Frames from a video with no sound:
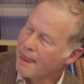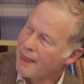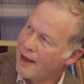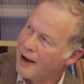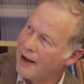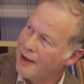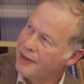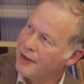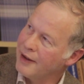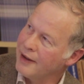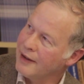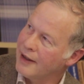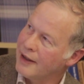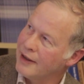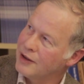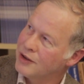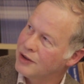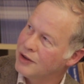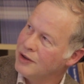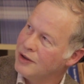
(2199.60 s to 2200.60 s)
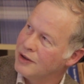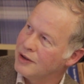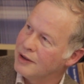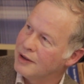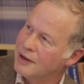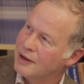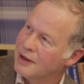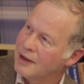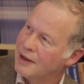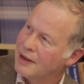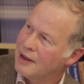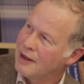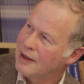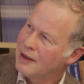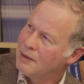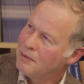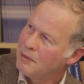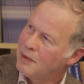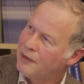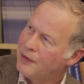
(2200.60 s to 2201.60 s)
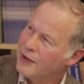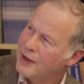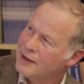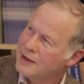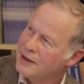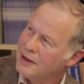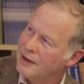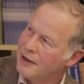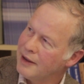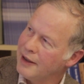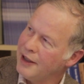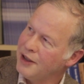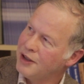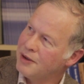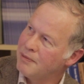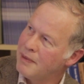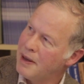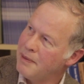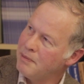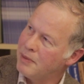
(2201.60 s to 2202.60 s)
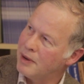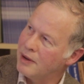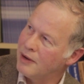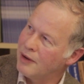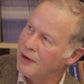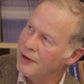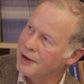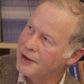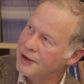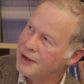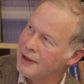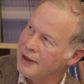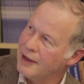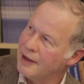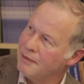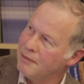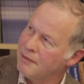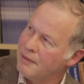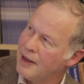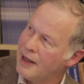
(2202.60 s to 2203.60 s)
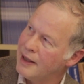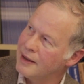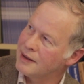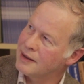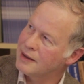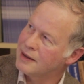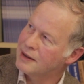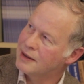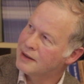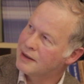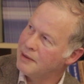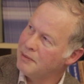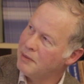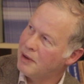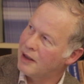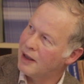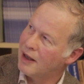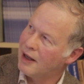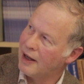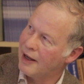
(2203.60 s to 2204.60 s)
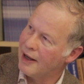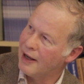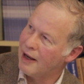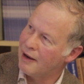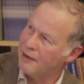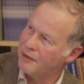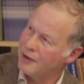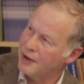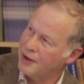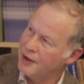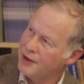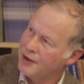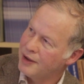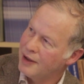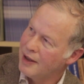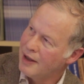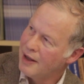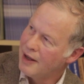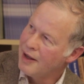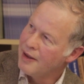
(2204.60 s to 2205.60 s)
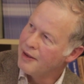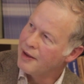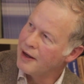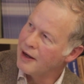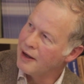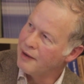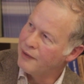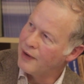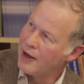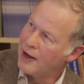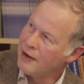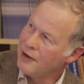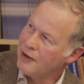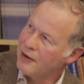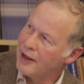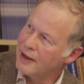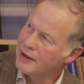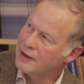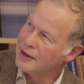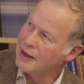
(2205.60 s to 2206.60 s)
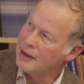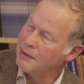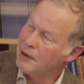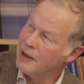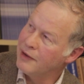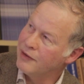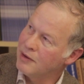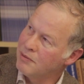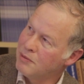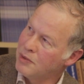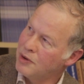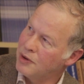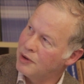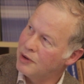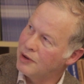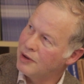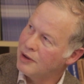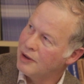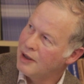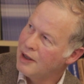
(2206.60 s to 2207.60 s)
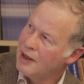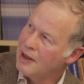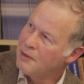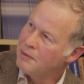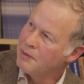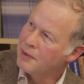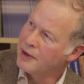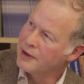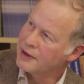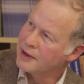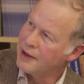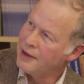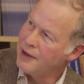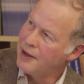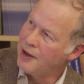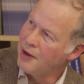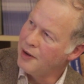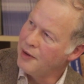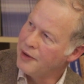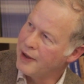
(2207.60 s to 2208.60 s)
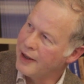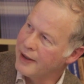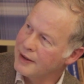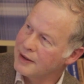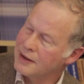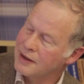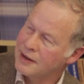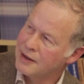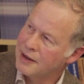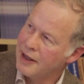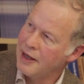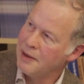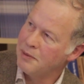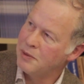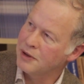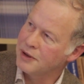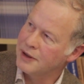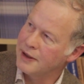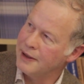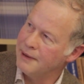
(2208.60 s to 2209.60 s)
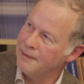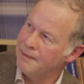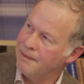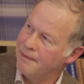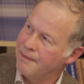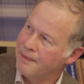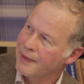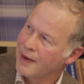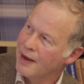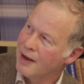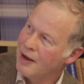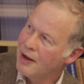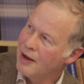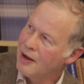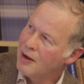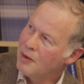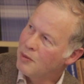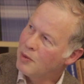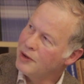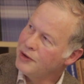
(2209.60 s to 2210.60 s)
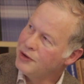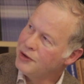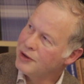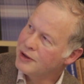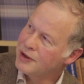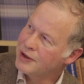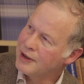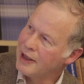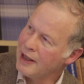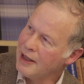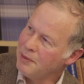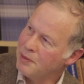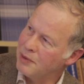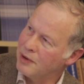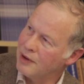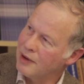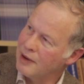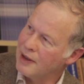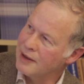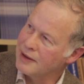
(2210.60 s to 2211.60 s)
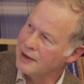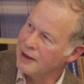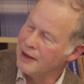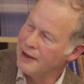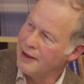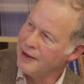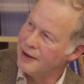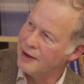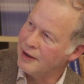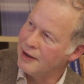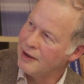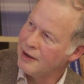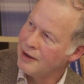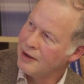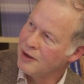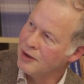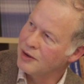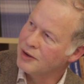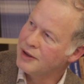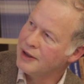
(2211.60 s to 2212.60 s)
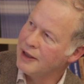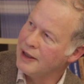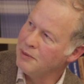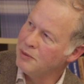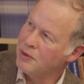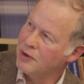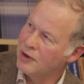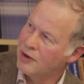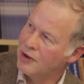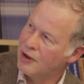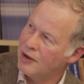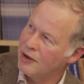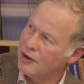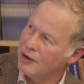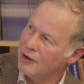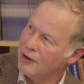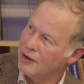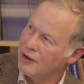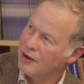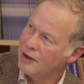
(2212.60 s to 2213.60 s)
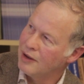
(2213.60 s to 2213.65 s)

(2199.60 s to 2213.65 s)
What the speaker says: I think that is good. But if I see that each member on a team has a similar high average, then I value that team even more because I know that is a stable team. Once you're stable as a leader, your team will grow.